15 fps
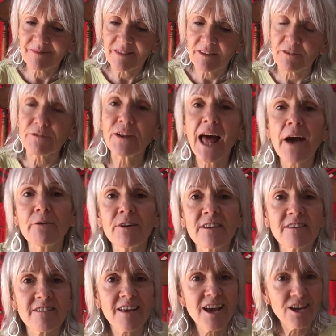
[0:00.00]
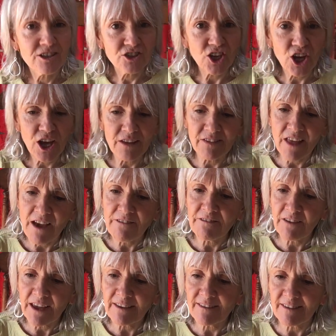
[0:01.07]
The flowers turn their
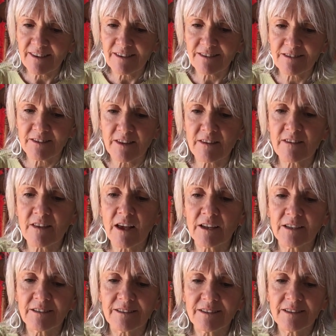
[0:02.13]
faces to the sun.